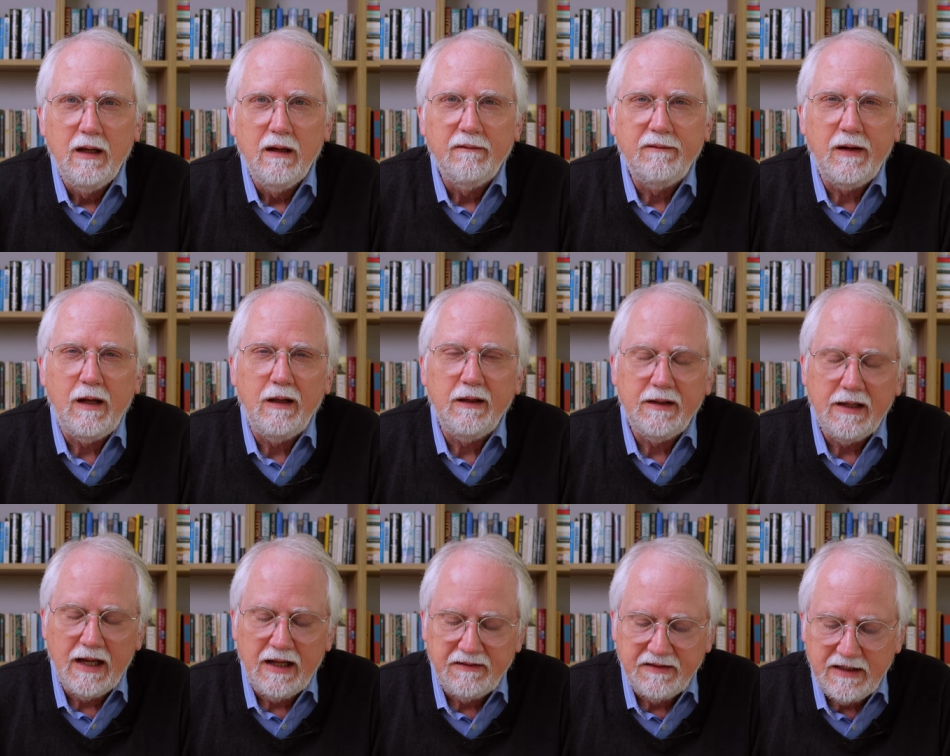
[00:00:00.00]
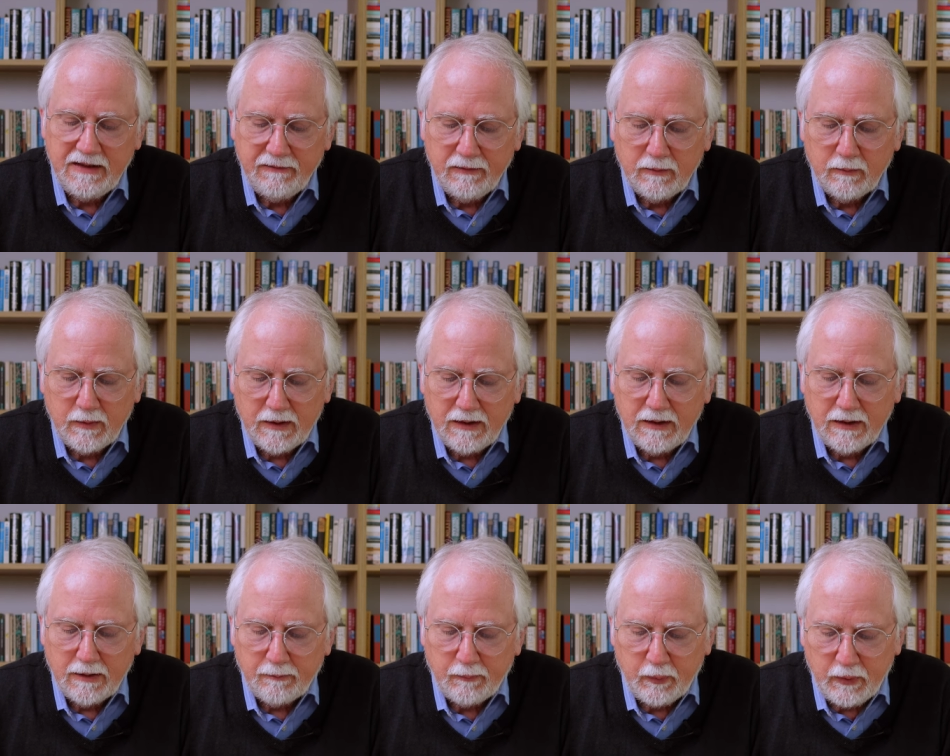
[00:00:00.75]
Follett has even
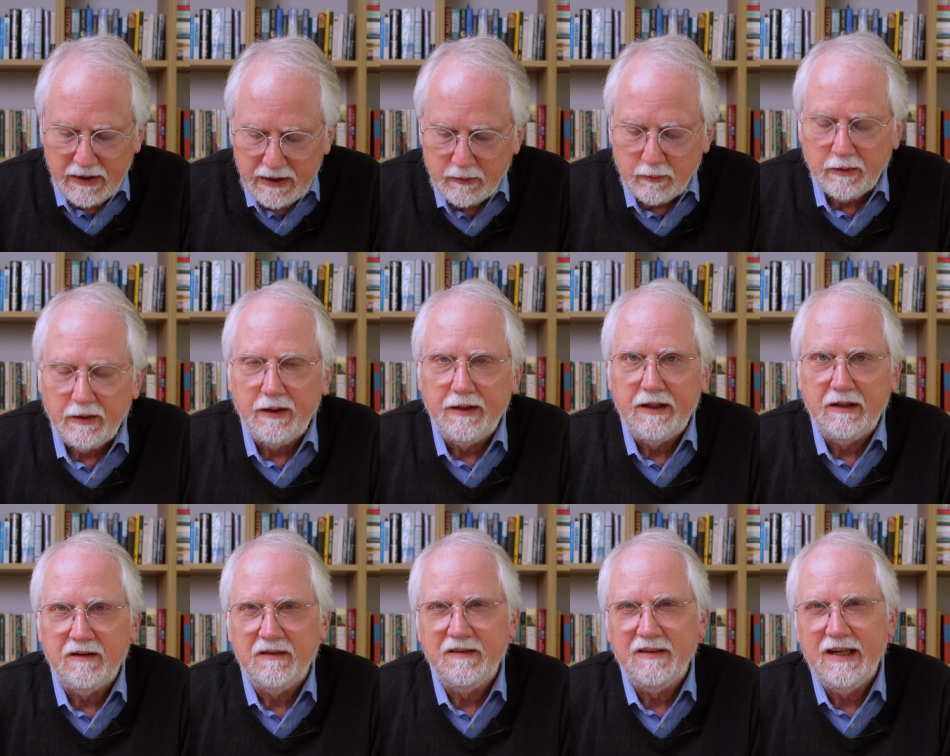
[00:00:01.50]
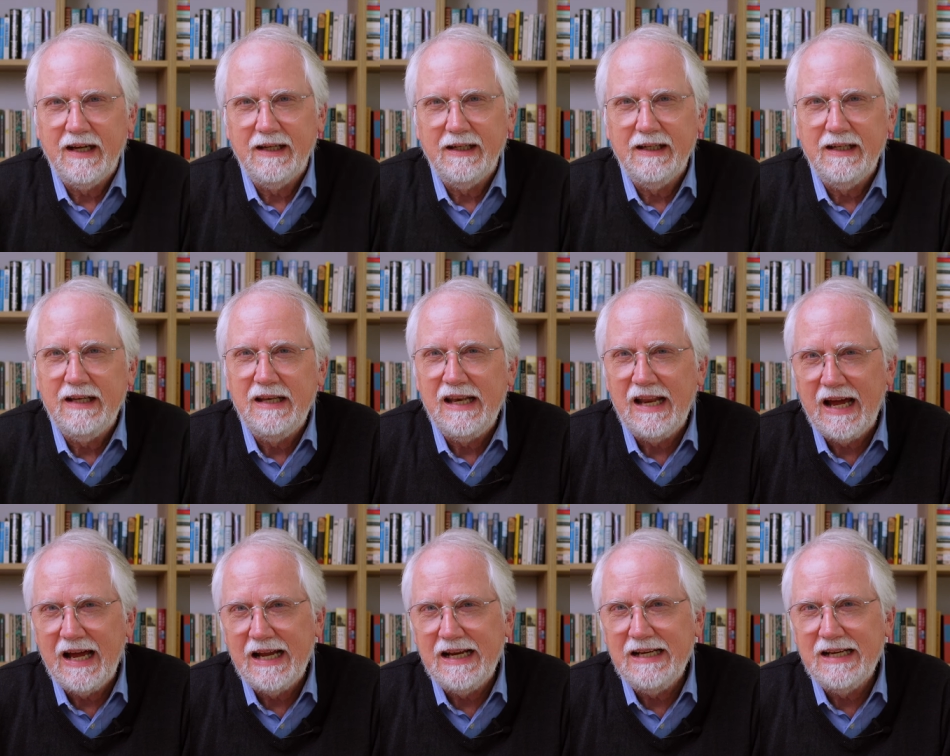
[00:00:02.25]
written a prequel that's set in
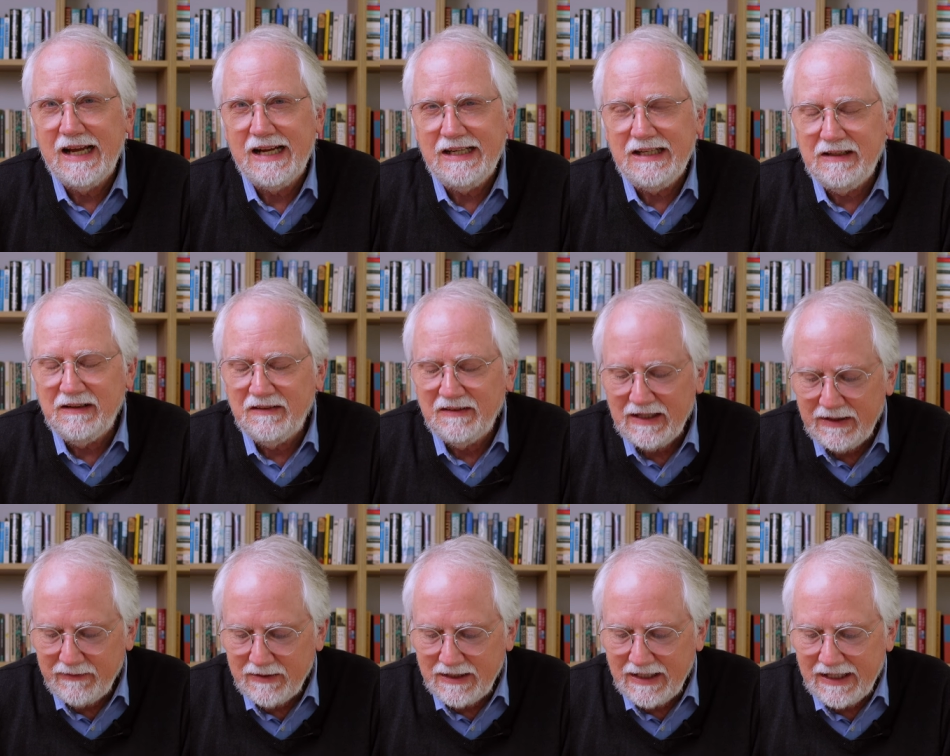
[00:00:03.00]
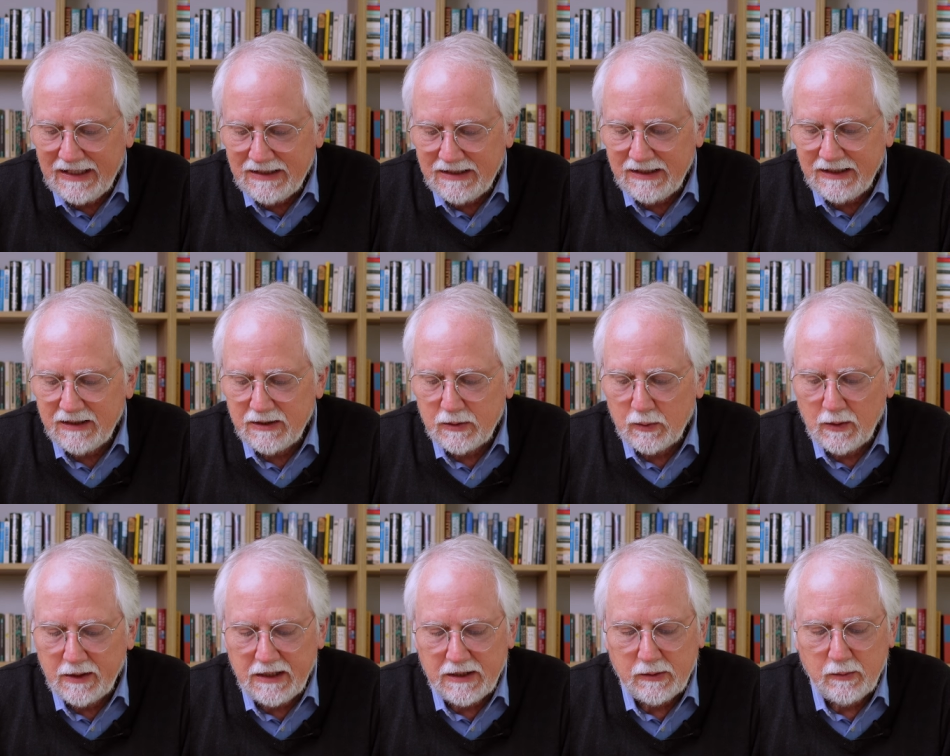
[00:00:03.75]
997 AD in
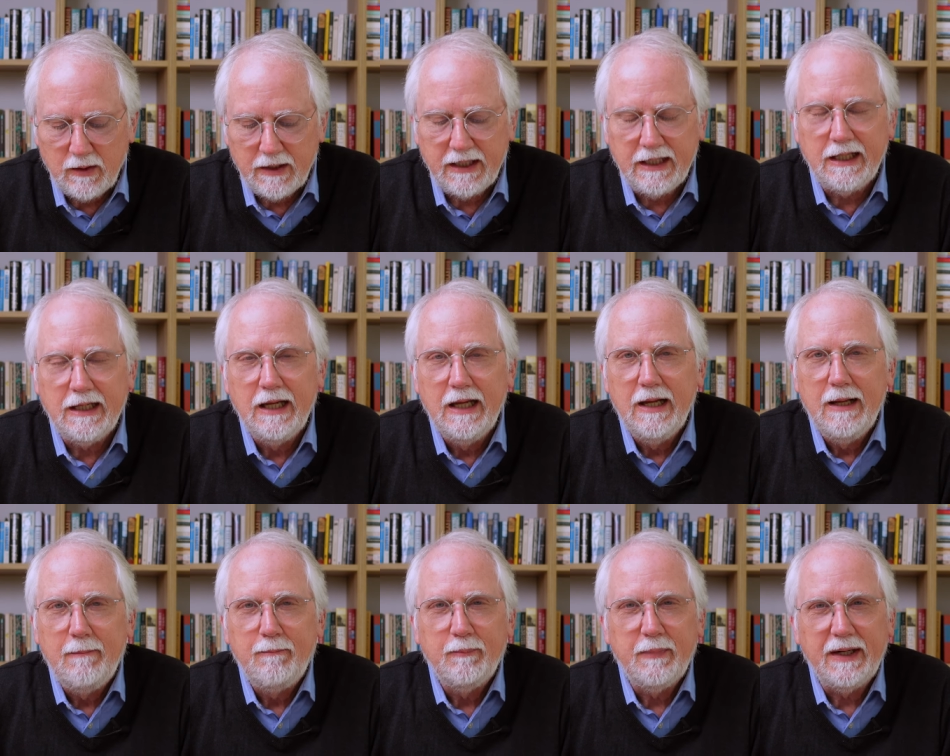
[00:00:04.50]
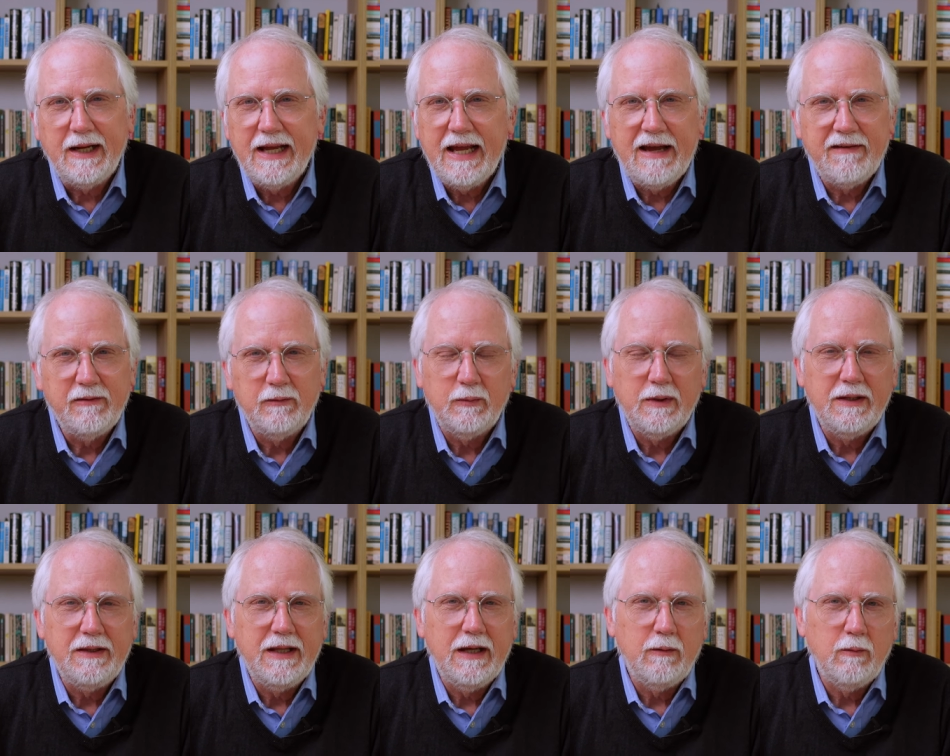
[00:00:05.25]
2020, but I haven't
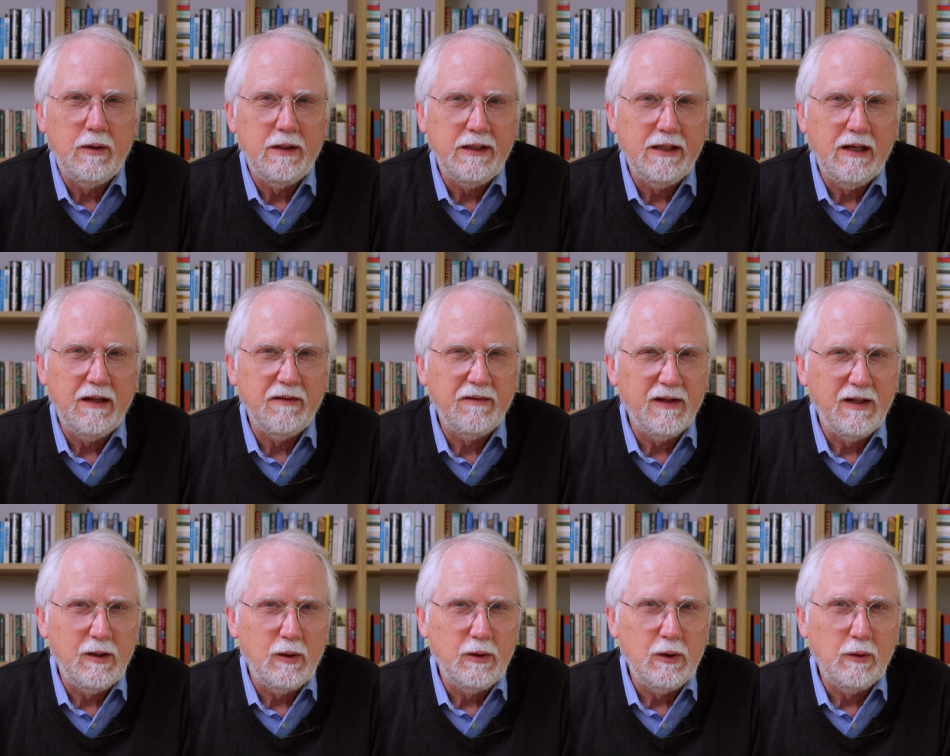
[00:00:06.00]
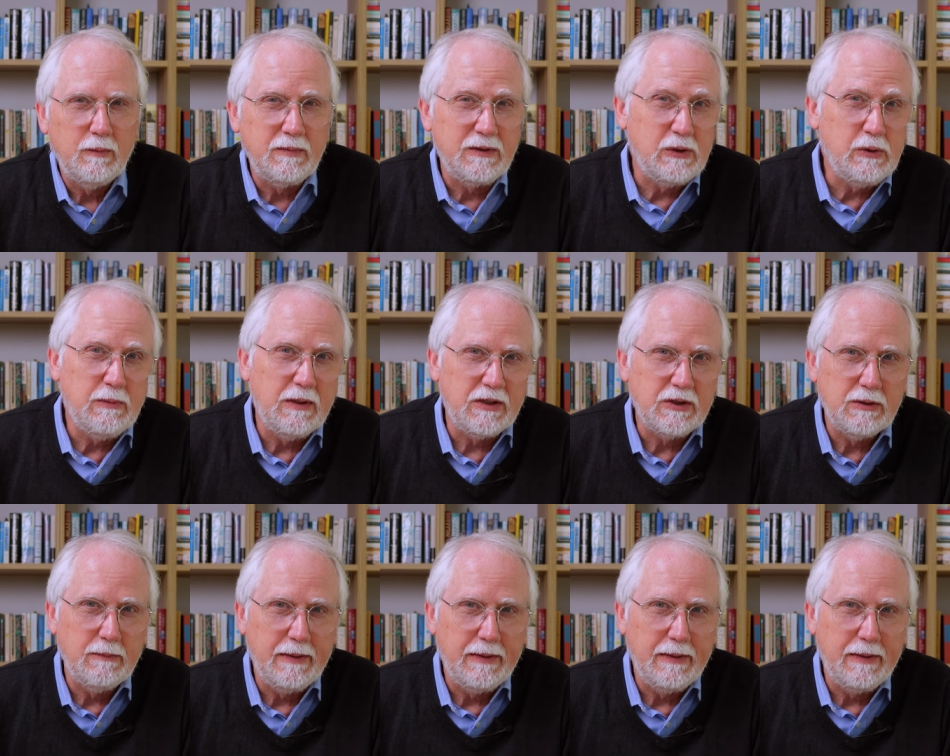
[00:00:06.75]
read that one yet, so I don't know too much